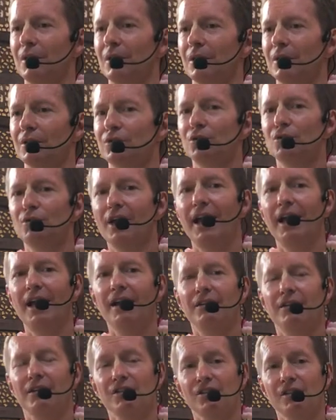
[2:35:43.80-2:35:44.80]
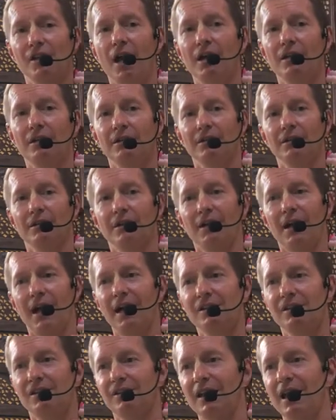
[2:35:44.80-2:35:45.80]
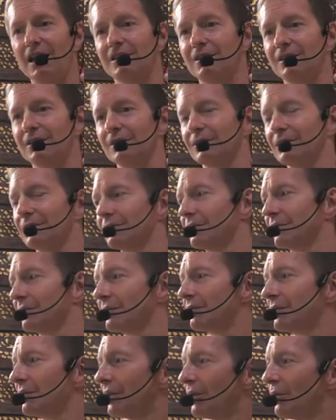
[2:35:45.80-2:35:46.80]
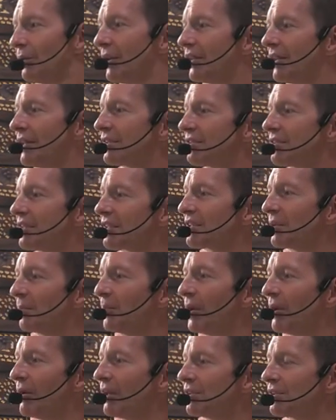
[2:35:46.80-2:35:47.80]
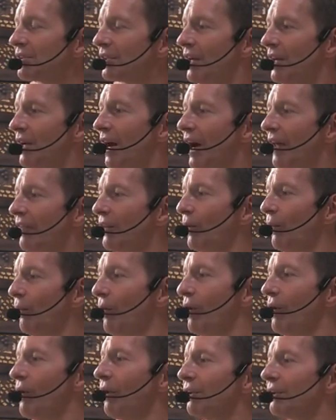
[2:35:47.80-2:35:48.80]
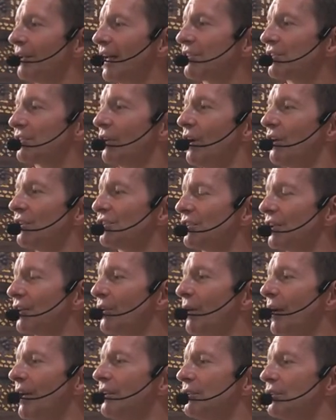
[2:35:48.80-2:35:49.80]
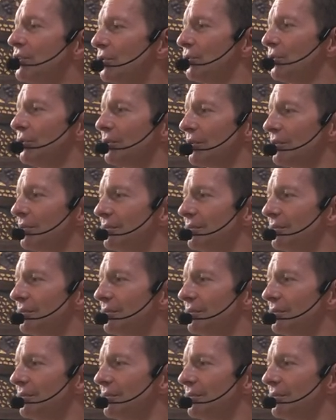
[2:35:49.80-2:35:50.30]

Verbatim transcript: Today the sun has set with his disappearance, and the world has lost a great jewel.